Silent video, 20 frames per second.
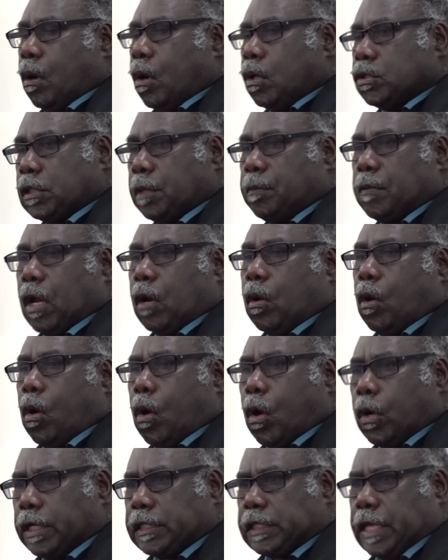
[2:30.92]
Also,
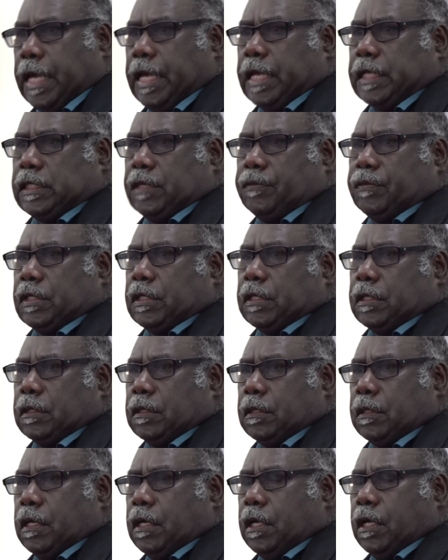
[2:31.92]
all get that activity.
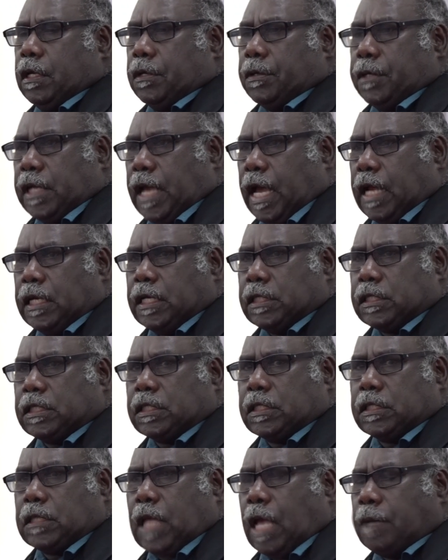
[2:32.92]

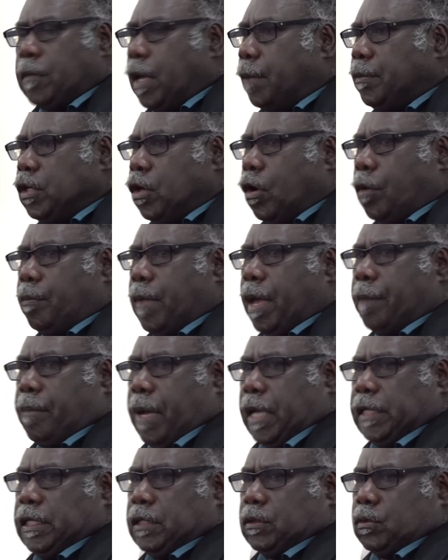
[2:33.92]
Regardless, I'm no
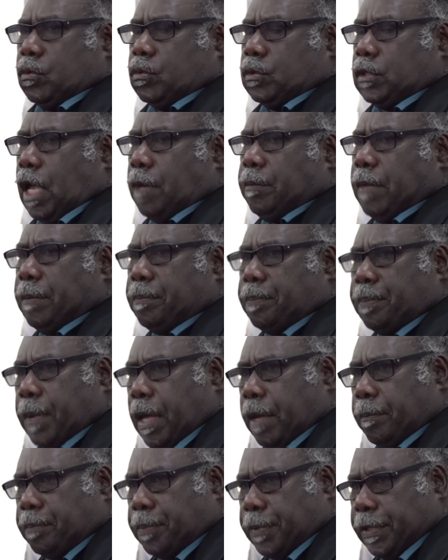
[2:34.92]
member yet too.
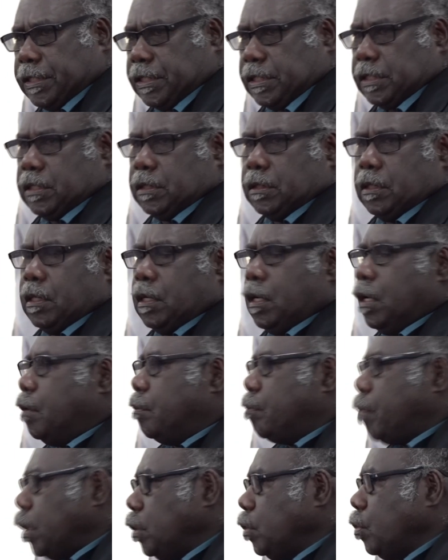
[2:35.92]
I'm priest.
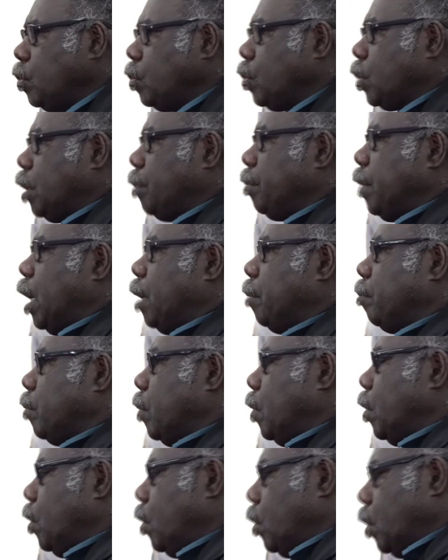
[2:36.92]
Why you looking
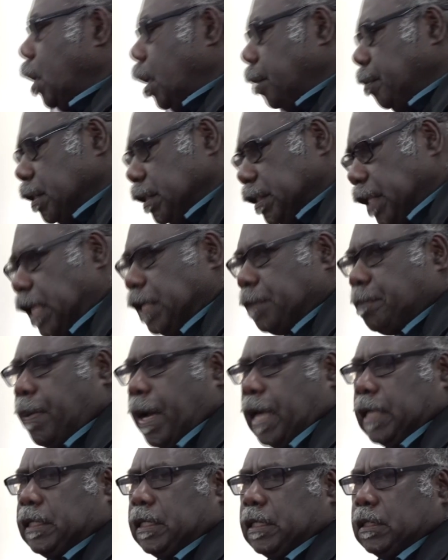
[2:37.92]
and me take
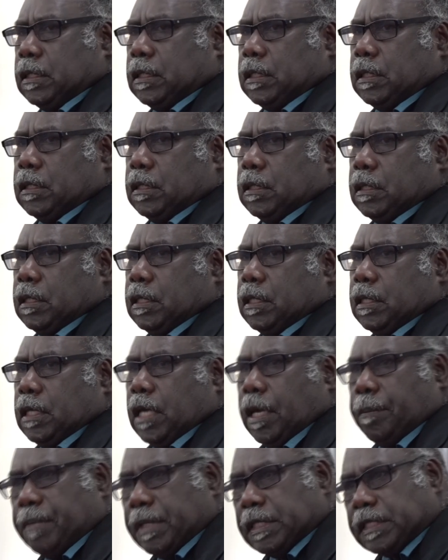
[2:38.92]
part?
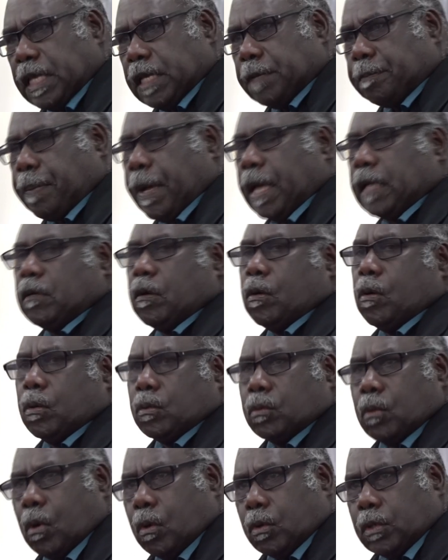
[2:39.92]
And been take part in
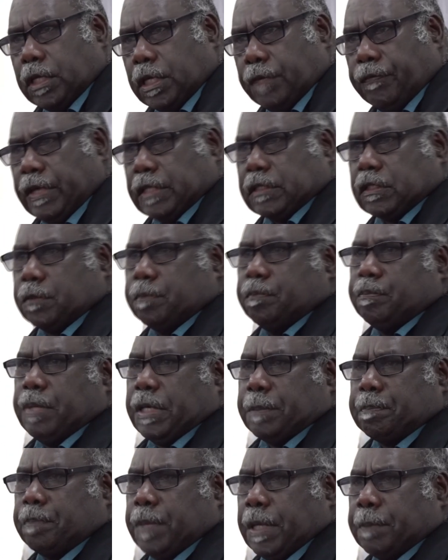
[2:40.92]
all events,
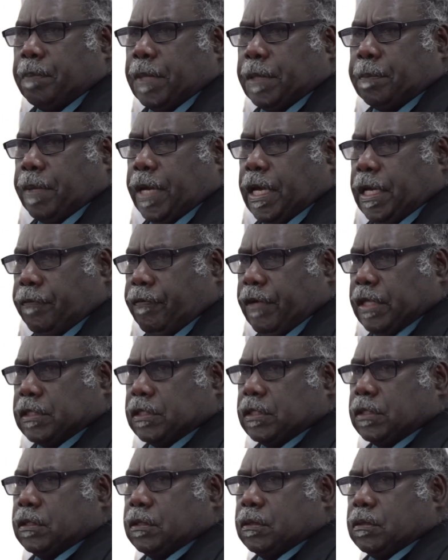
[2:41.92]
big play
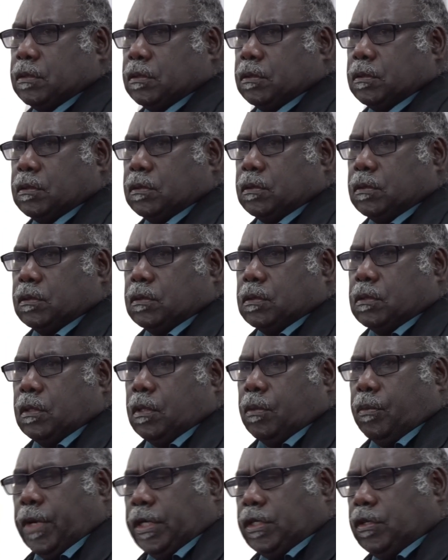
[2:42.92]
events.
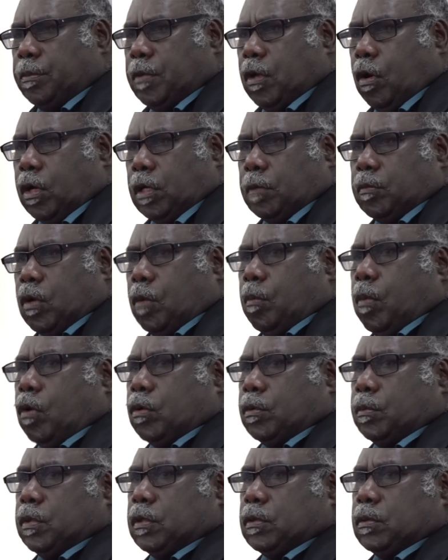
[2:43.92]
Where you may hold him no
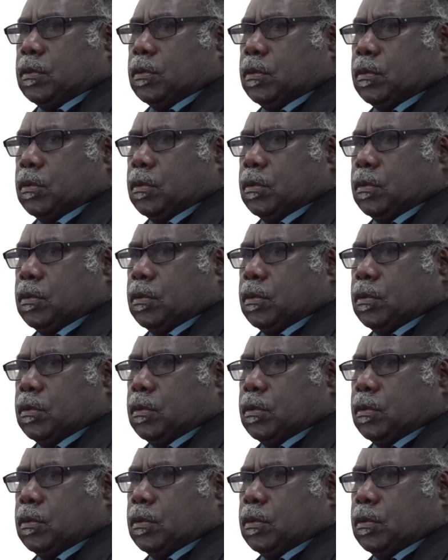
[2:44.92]
Bougainville.